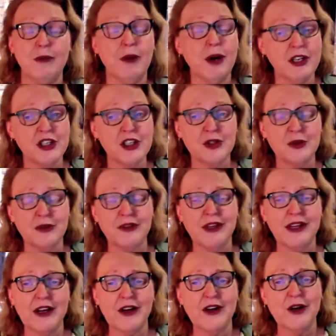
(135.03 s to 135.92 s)
Mind you, if
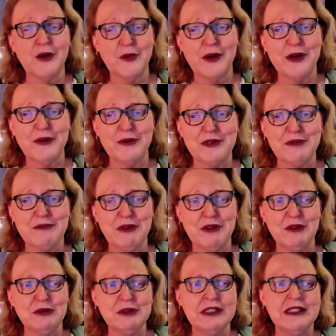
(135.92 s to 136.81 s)
they don't know when it was
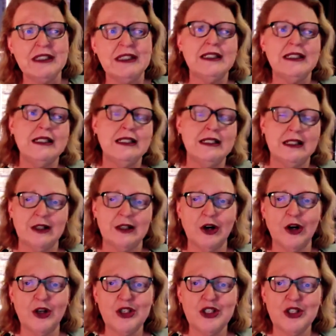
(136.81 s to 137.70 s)
built,
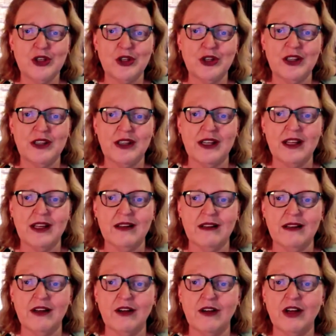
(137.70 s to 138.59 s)
odds on that
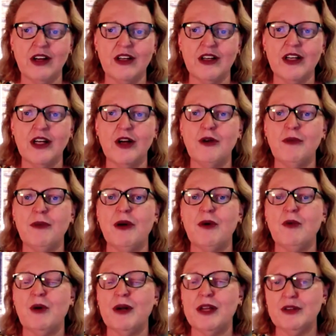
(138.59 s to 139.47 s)
they're not going to know
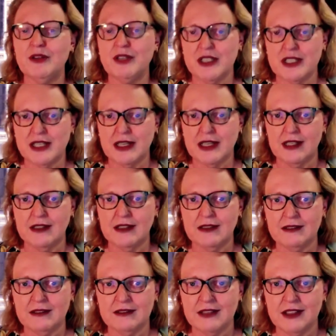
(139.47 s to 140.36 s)
about what else is in
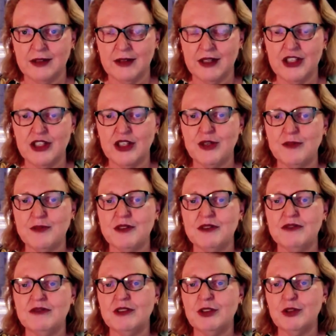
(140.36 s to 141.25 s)
the, you know, in
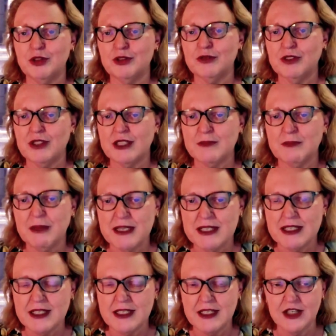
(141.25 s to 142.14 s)
terms of loose fill
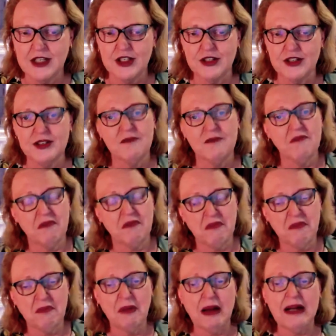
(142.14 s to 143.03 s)
asbestos issues.
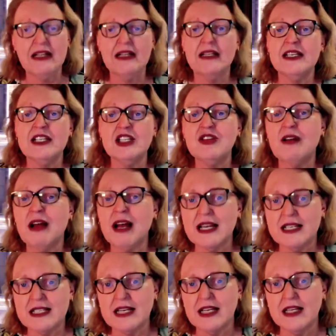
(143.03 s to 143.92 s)
But at least you're
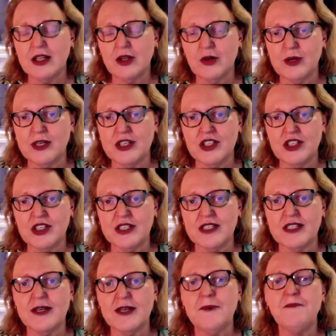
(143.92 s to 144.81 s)
asking the
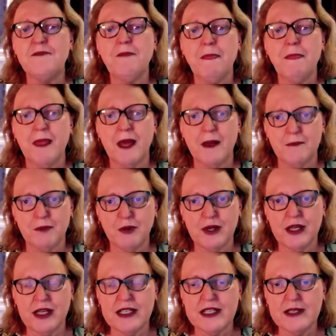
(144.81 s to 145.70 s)
questions and
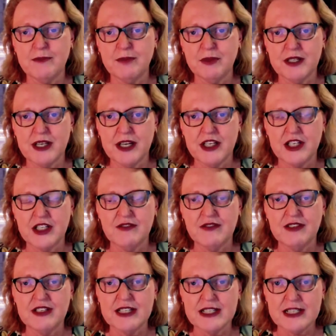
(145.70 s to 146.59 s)
putting in some
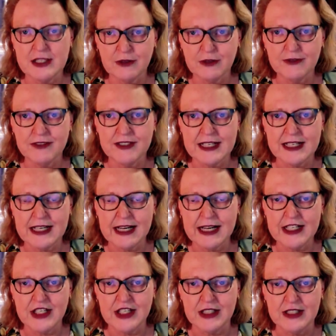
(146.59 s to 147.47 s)
protections for yourself as an
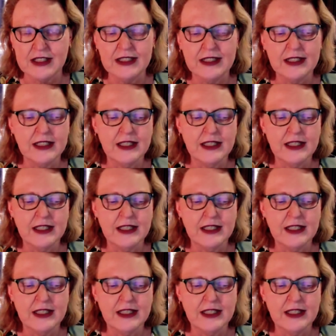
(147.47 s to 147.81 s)
agent.